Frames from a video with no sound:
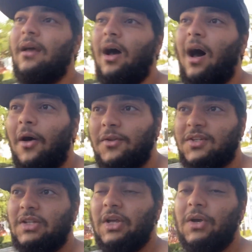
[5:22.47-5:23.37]

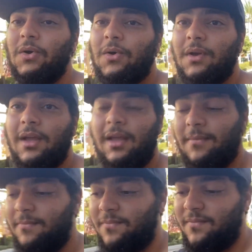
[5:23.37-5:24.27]
Also,
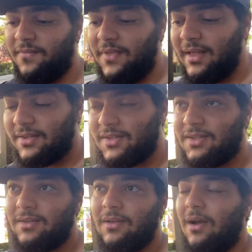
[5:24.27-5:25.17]
in
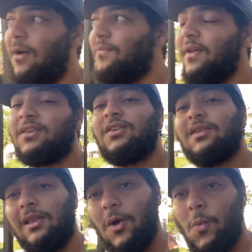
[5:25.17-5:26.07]
this on these
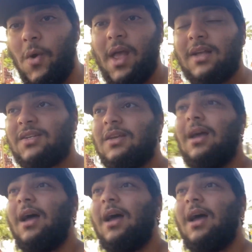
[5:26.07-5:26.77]
slow weeks,